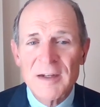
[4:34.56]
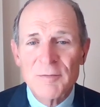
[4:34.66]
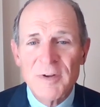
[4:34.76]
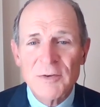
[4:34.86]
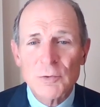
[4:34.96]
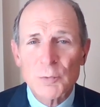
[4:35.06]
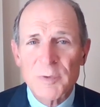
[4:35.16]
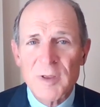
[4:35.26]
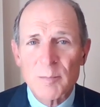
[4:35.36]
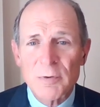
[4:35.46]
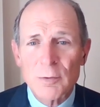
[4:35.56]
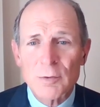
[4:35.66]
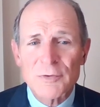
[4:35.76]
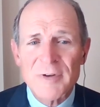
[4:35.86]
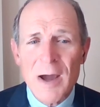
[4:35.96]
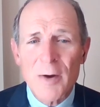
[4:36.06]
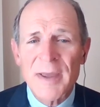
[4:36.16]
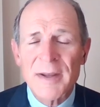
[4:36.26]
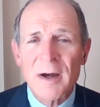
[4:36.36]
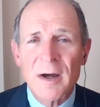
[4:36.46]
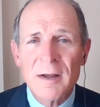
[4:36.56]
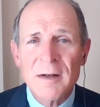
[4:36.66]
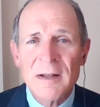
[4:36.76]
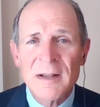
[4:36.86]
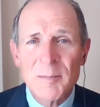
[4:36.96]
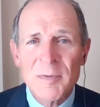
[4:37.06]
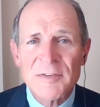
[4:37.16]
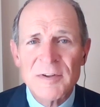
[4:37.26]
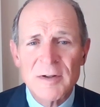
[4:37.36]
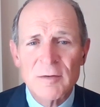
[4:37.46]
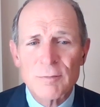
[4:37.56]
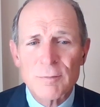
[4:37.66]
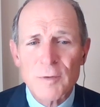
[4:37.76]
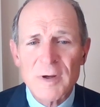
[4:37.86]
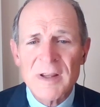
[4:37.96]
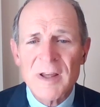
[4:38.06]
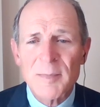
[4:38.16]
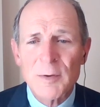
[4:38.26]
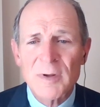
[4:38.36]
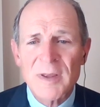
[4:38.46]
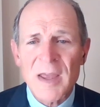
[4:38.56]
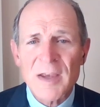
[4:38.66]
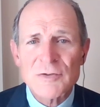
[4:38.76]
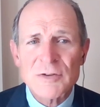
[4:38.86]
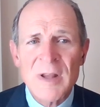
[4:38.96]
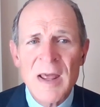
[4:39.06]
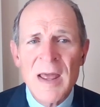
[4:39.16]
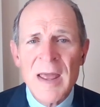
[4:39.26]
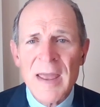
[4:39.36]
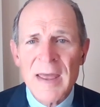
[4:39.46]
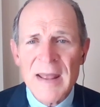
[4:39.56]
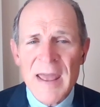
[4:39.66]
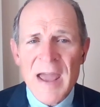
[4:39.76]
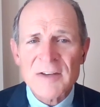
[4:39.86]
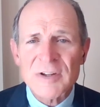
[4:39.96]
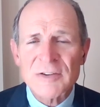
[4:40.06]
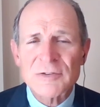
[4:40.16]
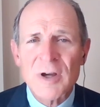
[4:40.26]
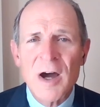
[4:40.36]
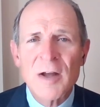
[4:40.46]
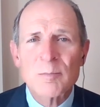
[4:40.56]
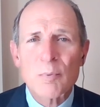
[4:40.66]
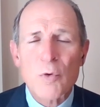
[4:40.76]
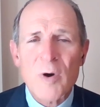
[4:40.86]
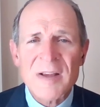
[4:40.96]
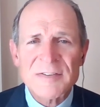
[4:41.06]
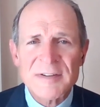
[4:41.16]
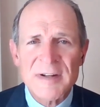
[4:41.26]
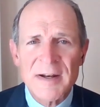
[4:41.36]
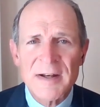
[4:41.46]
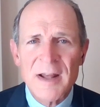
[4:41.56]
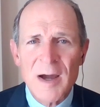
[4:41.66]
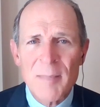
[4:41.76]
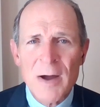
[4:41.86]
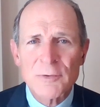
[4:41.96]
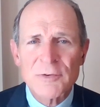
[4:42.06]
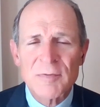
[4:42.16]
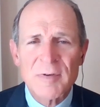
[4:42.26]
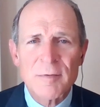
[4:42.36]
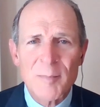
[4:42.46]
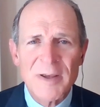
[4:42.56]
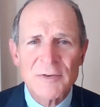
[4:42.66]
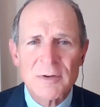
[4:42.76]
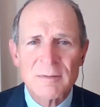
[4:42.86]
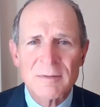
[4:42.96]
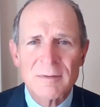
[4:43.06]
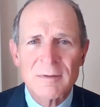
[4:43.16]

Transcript: Individuals with computers now had unlimited free communication and access to unprecedented amounts of information.